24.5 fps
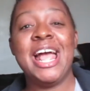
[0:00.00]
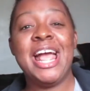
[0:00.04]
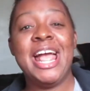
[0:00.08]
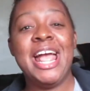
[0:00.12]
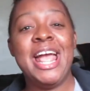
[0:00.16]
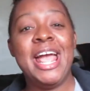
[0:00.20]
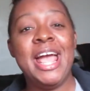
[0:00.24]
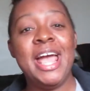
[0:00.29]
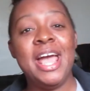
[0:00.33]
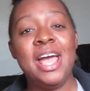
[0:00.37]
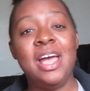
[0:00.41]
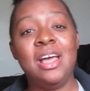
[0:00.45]

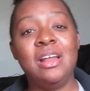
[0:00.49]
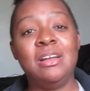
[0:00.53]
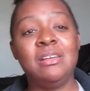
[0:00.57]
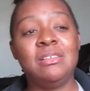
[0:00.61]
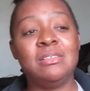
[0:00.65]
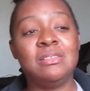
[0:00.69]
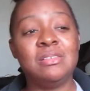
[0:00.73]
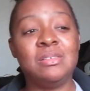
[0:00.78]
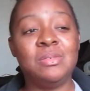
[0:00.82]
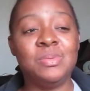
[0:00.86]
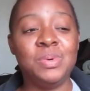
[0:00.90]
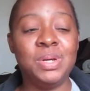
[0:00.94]
And
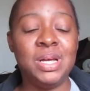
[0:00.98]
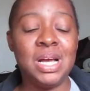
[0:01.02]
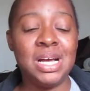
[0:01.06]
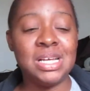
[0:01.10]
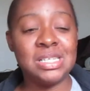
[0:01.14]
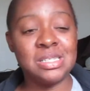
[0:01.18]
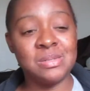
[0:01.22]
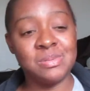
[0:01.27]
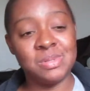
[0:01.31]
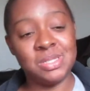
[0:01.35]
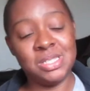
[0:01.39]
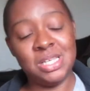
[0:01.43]
we
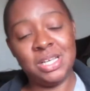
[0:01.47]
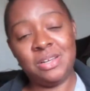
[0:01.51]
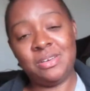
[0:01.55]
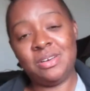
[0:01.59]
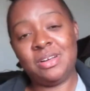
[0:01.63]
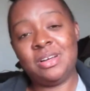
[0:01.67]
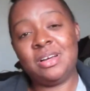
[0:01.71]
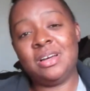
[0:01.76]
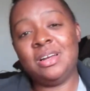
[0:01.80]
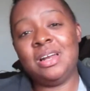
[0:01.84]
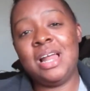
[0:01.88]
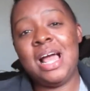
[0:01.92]
got some
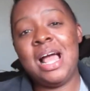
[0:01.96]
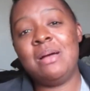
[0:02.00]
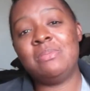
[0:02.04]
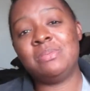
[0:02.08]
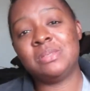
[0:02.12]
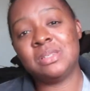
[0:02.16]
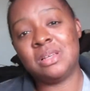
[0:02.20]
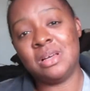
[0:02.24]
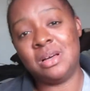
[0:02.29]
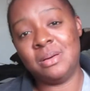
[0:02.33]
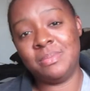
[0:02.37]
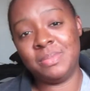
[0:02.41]
secret
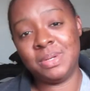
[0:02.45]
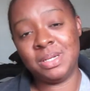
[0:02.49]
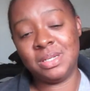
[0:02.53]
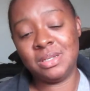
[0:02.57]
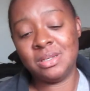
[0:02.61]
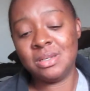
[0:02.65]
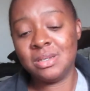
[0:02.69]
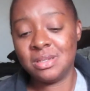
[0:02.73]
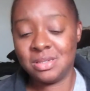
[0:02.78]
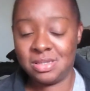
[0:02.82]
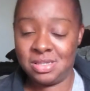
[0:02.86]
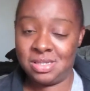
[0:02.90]
collabs coming.
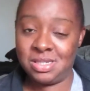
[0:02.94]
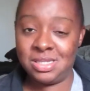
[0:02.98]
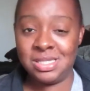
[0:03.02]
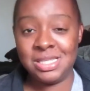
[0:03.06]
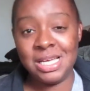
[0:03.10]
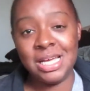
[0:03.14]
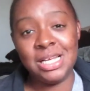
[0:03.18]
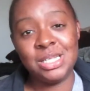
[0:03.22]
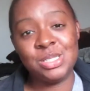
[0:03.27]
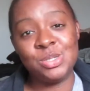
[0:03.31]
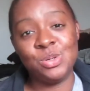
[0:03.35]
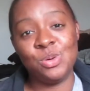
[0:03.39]
So
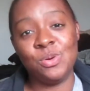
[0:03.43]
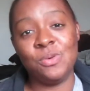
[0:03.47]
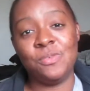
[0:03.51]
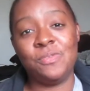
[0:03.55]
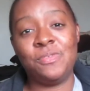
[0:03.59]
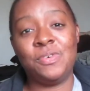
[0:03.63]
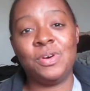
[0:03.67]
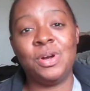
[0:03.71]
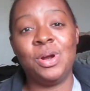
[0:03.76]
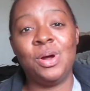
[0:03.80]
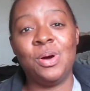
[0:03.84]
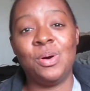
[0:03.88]
stay tuned
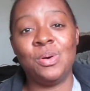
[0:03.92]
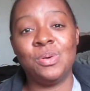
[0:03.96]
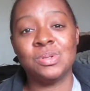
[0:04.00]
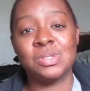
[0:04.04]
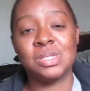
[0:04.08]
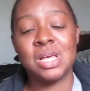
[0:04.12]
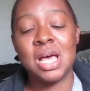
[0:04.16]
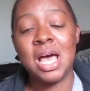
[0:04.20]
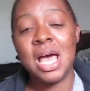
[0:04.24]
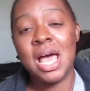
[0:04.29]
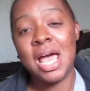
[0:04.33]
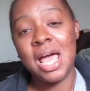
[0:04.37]
for
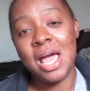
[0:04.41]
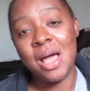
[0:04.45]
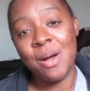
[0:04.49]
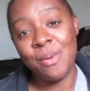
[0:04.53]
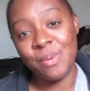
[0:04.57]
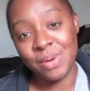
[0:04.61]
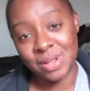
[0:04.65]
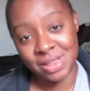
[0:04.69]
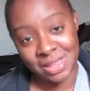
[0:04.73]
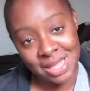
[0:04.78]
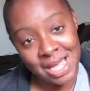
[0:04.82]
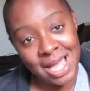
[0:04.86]
those. And
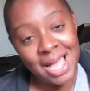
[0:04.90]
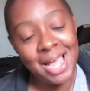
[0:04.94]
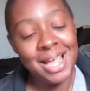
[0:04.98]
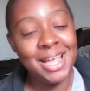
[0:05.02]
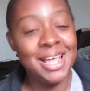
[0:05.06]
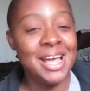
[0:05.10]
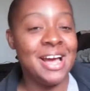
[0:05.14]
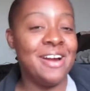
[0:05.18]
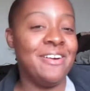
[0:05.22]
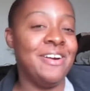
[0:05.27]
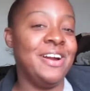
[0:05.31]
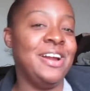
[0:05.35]
with that,
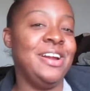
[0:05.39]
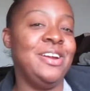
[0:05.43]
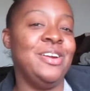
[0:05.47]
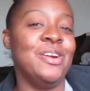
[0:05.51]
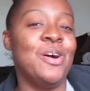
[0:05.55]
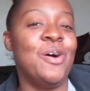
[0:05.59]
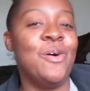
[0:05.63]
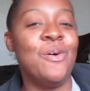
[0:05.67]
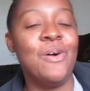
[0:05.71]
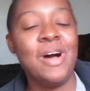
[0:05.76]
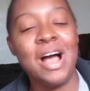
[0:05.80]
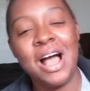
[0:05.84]
y'all already
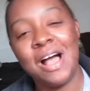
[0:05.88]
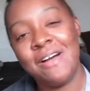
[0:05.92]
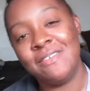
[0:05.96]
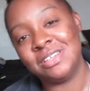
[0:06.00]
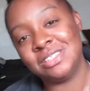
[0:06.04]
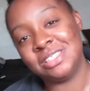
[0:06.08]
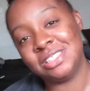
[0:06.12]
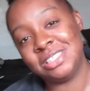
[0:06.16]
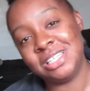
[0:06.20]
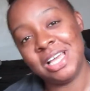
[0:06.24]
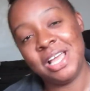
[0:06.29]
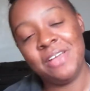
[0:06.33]
know, have
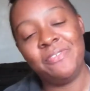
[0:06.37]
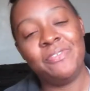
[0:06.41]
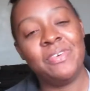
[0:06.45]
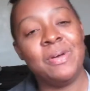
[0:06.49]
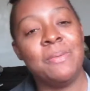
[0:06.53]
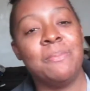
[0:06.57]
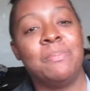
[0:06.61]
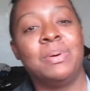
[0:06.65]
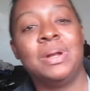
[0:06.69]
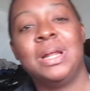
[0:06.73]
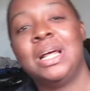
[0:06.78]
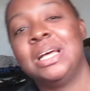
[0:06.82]
a safe
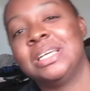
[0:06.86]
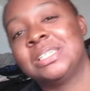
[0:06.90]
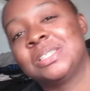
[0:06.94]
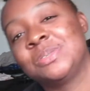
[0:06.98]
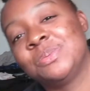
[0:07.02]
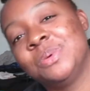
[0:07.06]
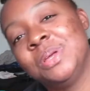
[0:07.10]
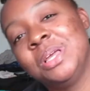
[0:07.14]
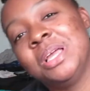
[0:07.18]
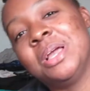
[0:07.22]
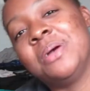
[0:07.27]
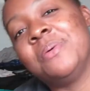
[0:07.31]
and blessed
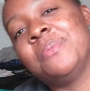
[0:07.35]
week.